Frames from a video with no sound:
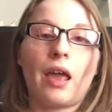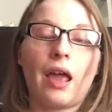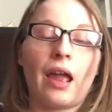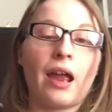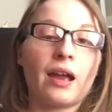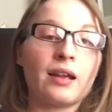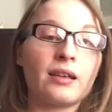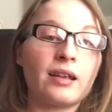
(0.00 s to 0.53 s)

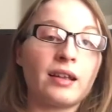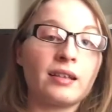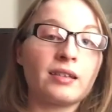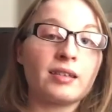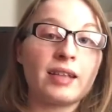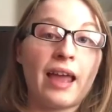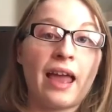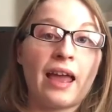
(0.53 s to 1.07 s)
and
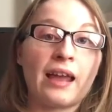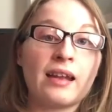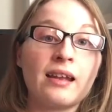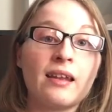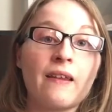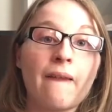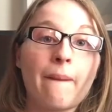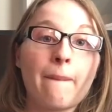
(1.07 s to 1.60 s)
instead
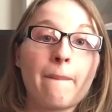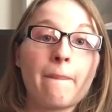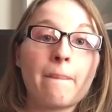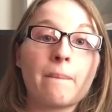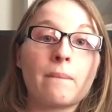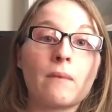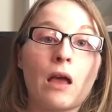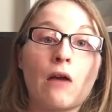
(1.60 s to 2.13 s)

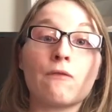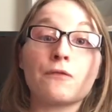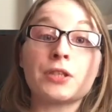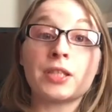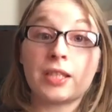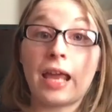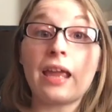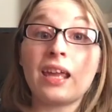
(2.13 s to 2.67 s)
of
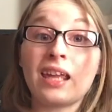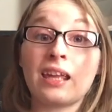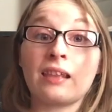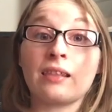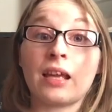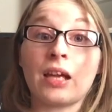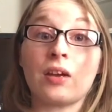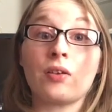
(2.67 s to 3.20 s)
staying
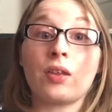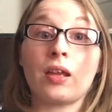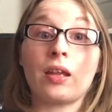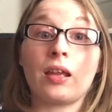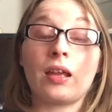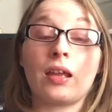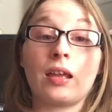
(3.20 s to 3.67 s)
there, that